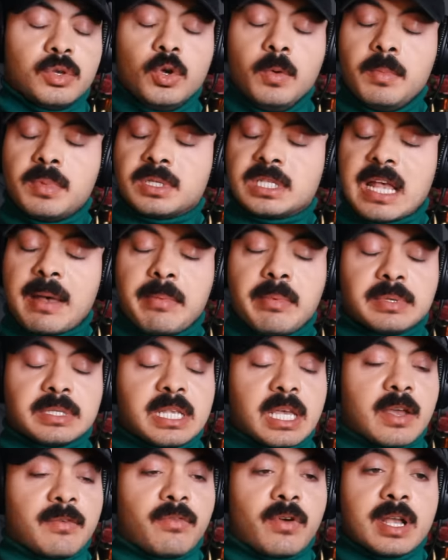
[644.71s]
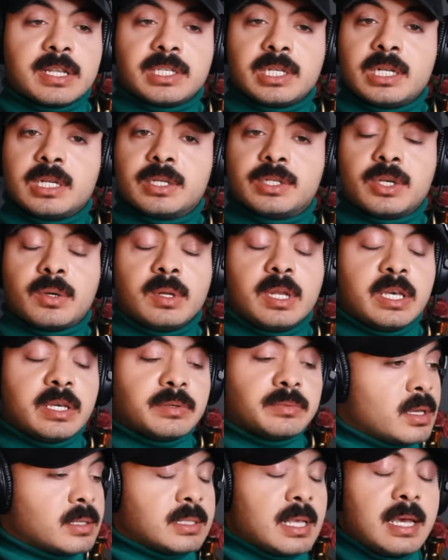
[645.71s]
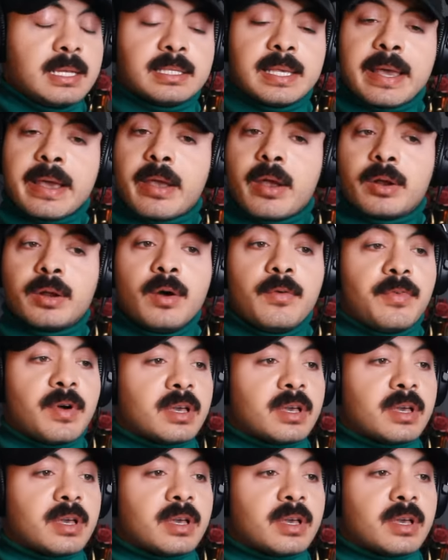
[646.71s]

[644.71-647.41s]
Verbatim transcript: You must have been mistaken for Angelina Jolie, because I ain't taking care of no